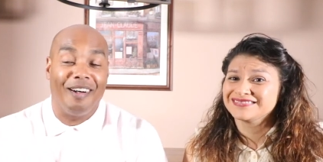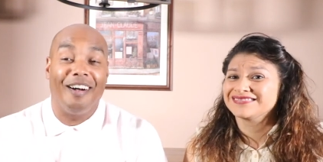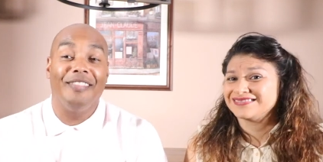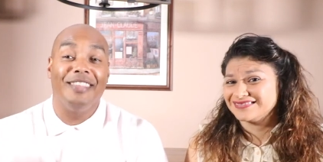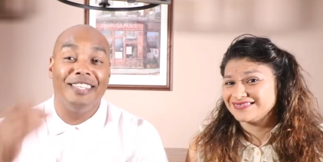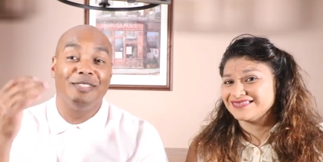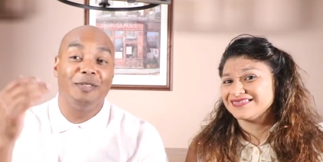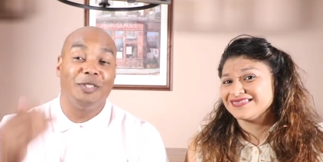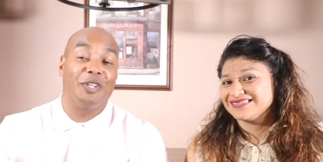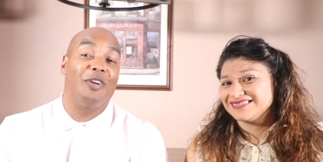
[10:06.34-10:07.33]
Speaker 1: on
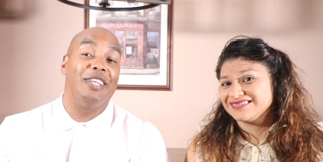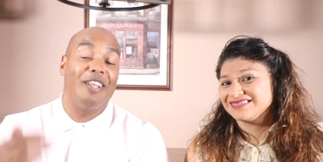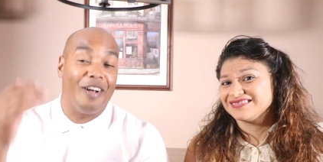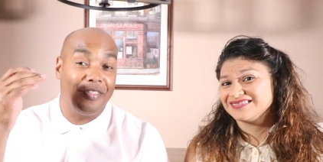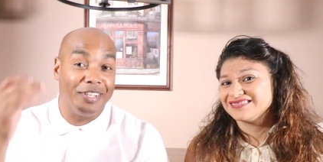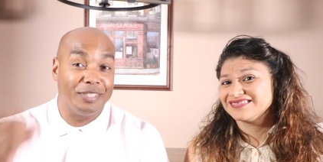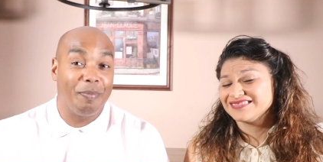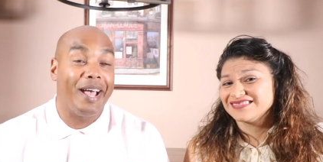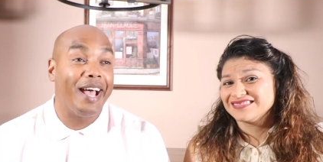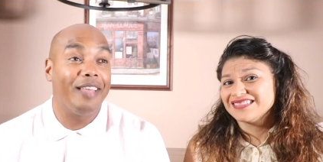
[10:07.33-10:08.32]
this journey on this
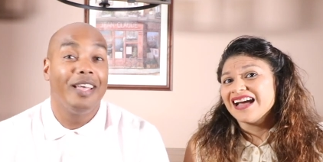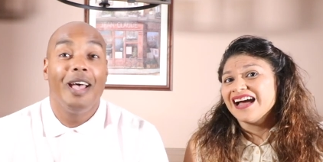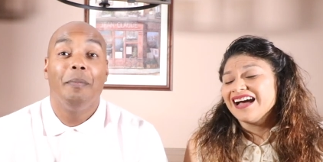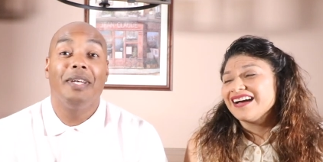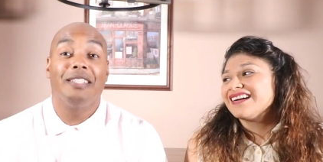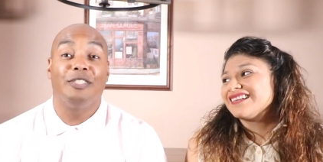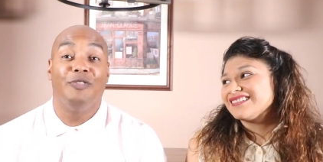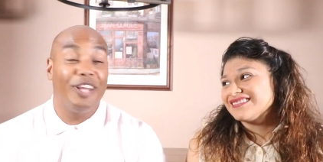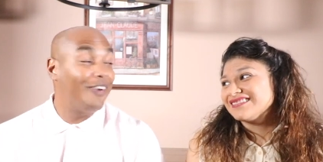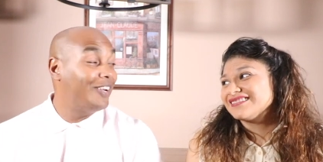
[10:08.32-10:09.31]
path because it's
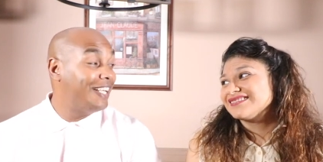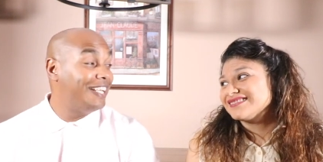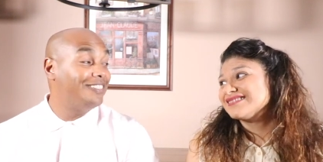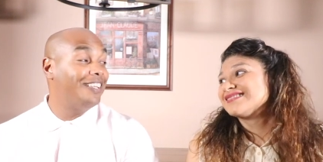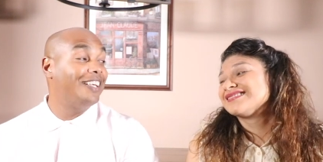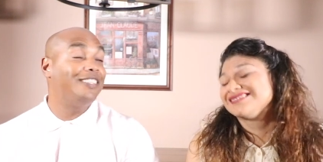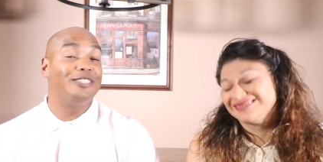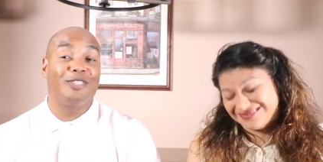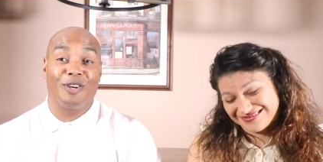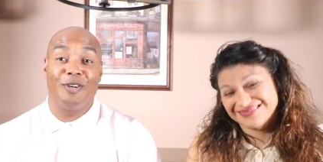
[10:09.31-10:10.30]
very easy to get
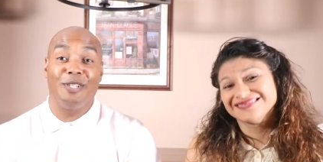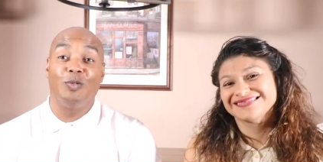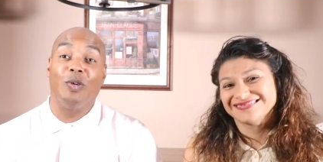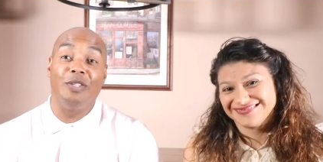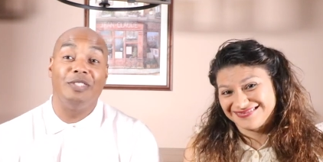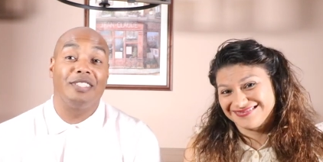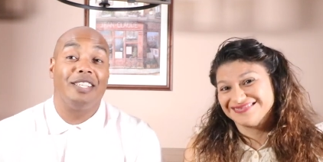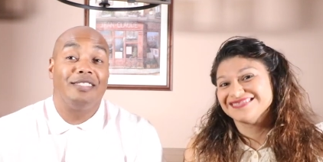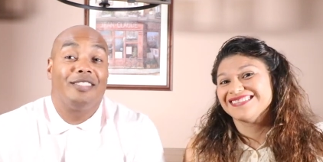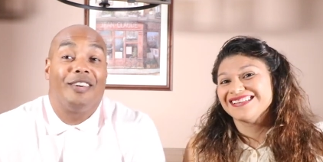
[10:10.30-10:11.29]
discouraged when you're just
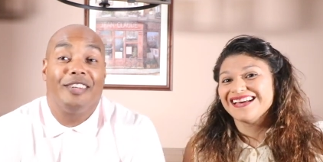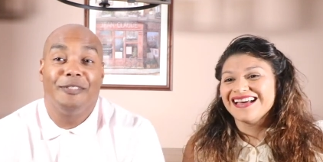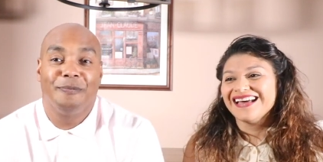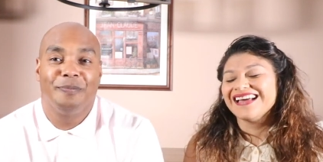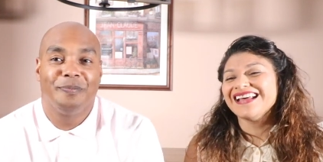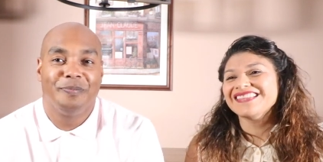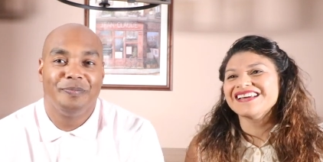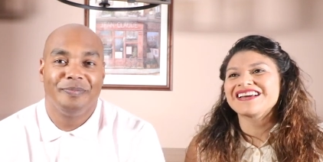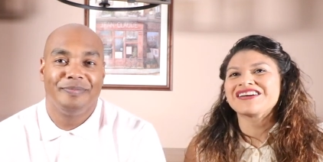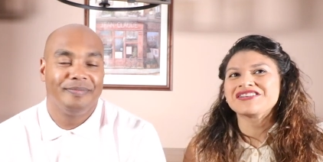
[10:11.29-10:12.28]
getting started. And
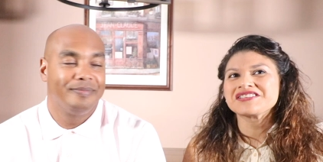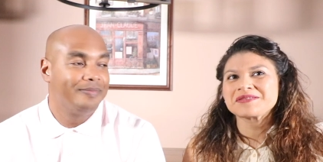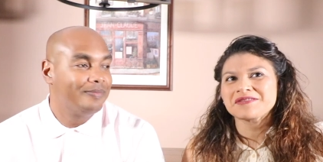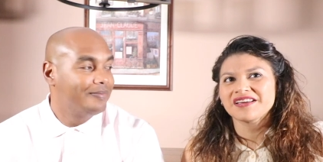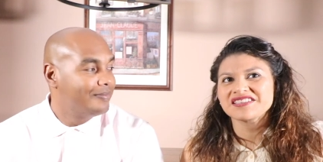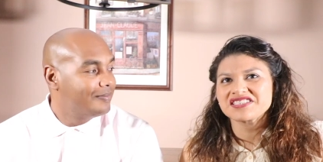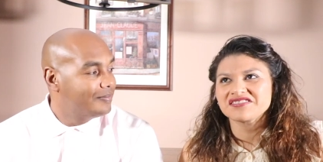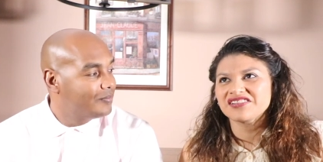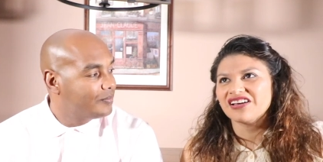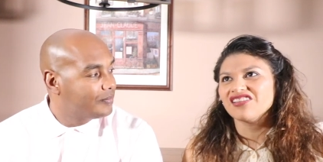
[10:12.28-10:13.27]
Speaker 2: I think it goes
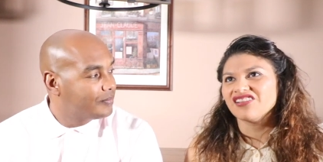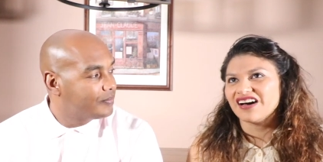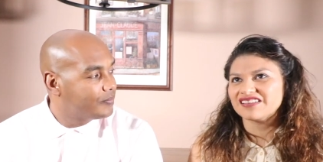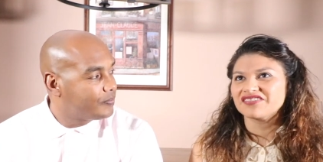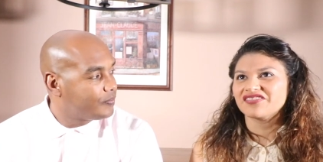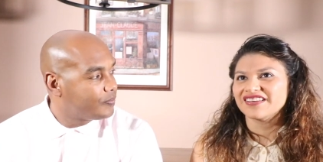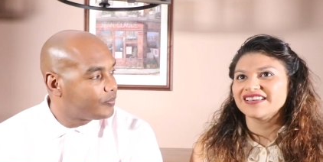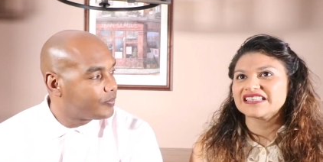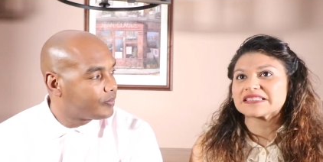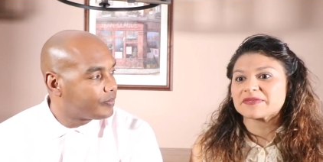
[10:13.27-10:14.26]
into a lot of
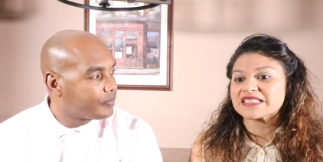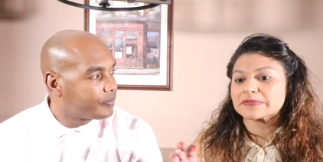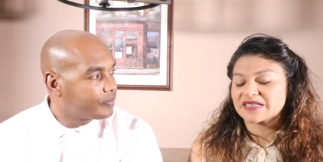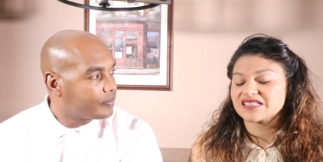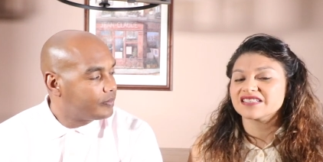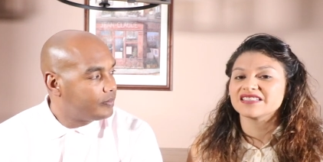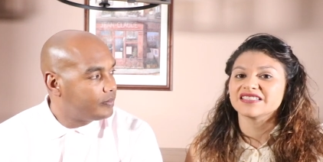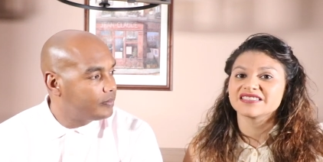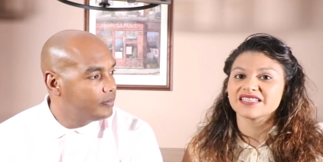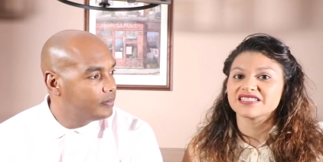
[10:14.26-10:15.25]
things, but especially in
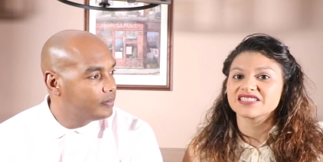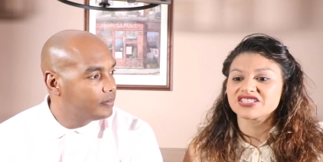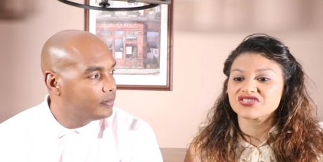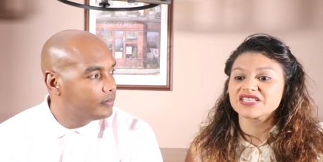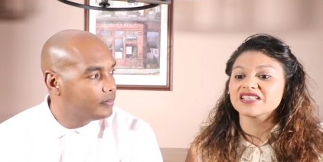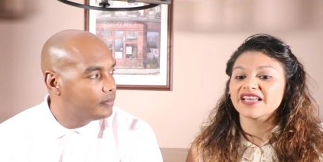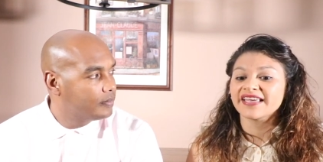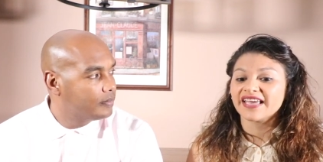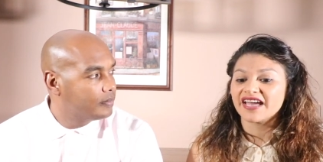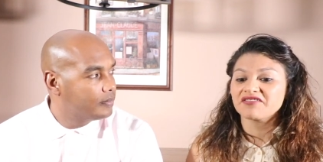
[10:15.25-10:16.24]
this industry,
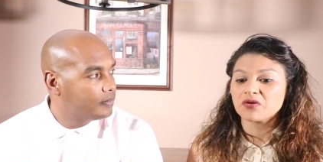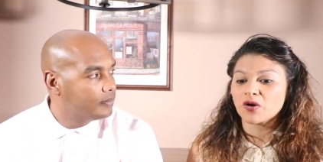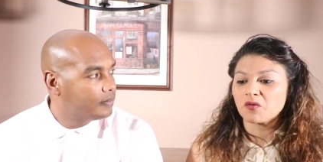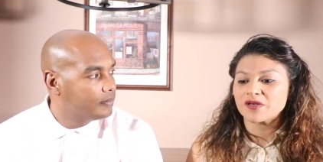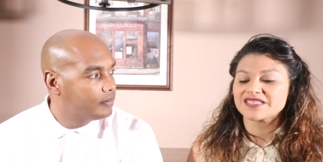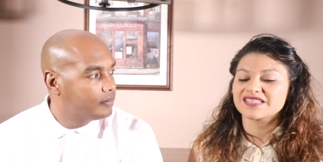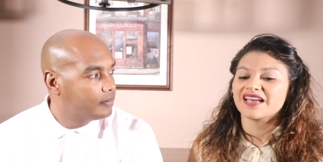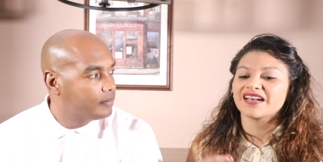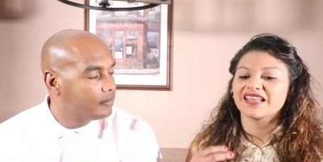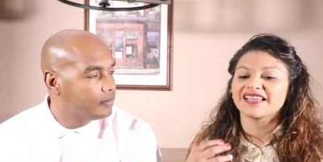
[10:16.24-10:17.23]
like everyone wants
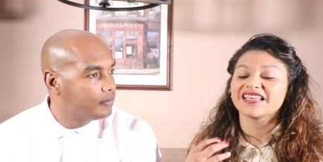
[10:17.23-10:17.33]
that like